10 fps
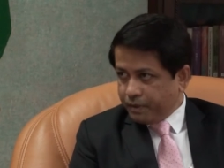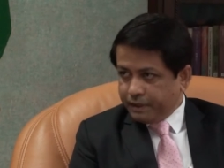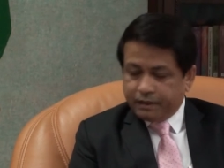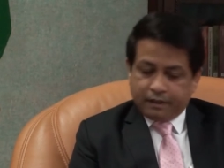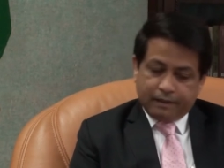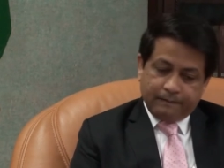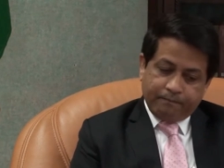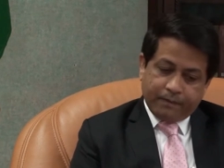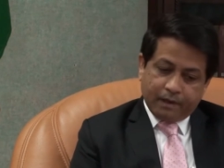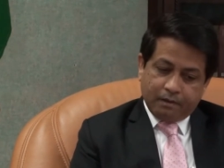with
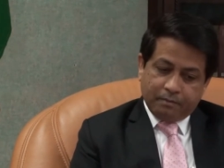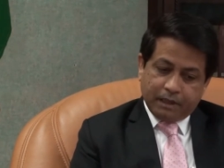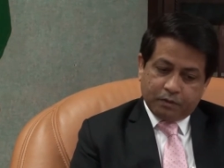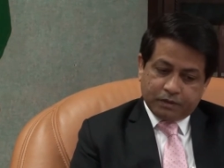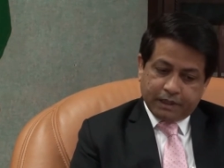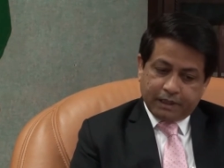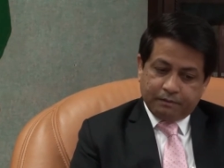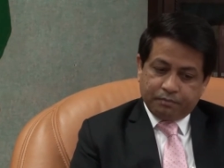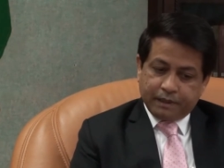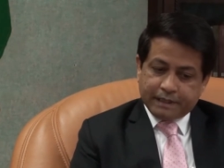uh, Belarusian
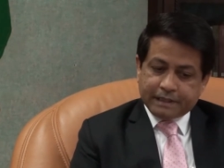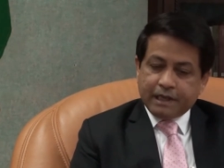companies.